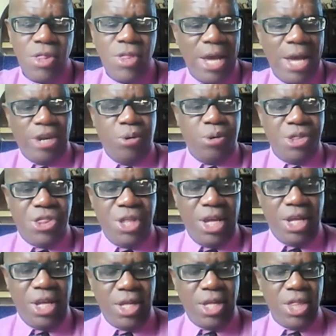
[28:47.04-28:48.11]
then I don't
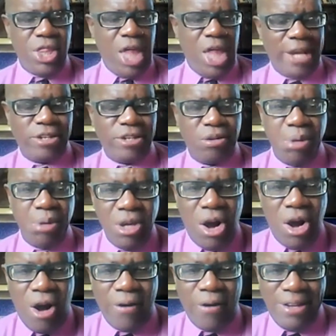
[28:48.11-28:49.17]
think that we
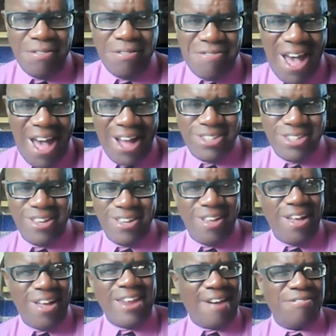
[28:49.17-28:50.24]
are, in fact,
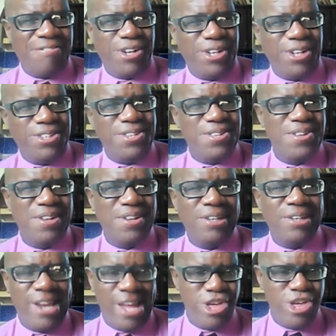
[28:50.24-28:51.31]
an African
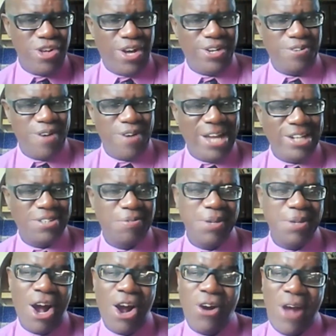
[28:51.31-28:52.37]
nation, right?
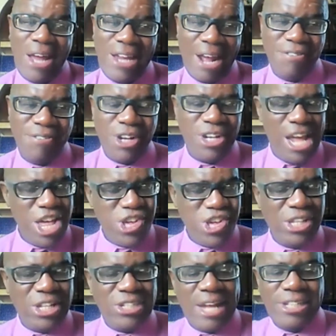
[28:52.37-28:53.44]
We are an African
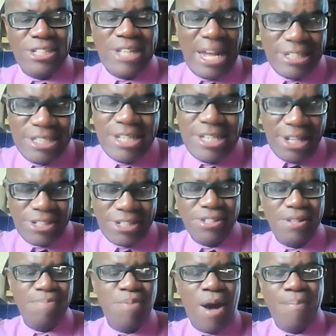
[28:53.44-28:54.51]
nation in the sense that,
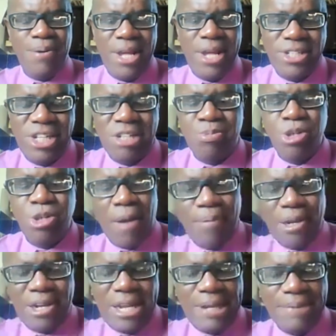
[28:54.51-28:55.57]
yes, the populace is
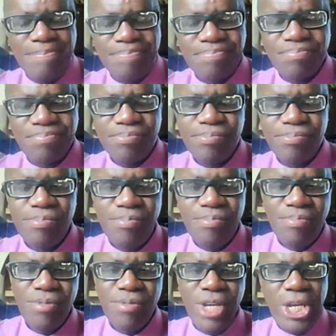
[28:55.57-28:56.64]
predominantly,
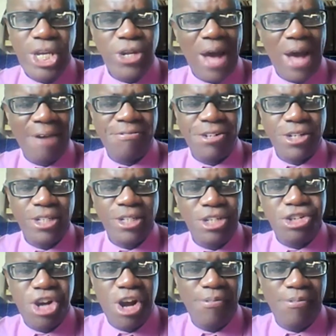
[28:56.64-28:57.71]
African
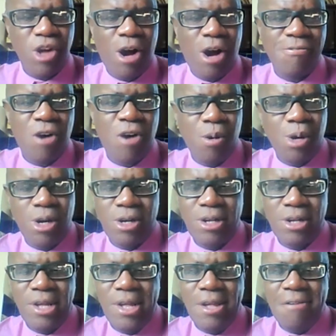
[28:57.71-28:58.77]
in terms of
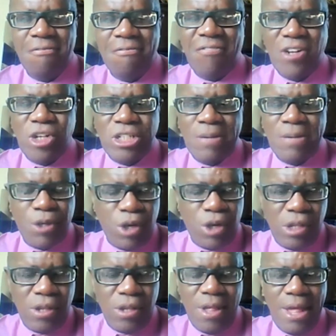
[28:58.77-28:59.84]
our
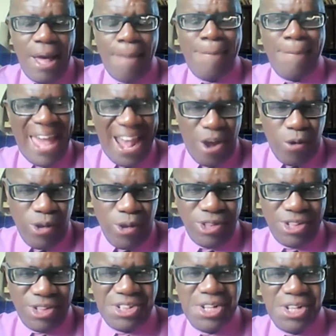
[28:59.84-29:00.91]
phenotypical
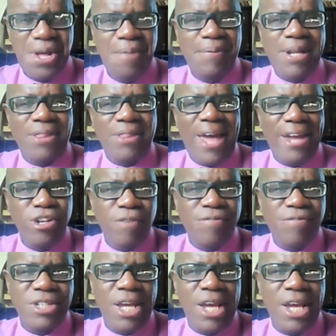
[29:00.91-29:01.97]
appearance. But at the end
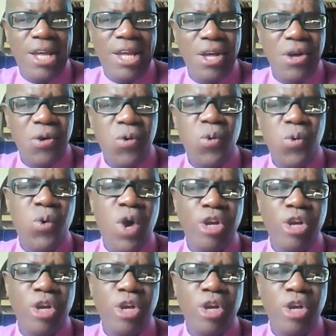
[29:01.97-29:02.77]
of the day, who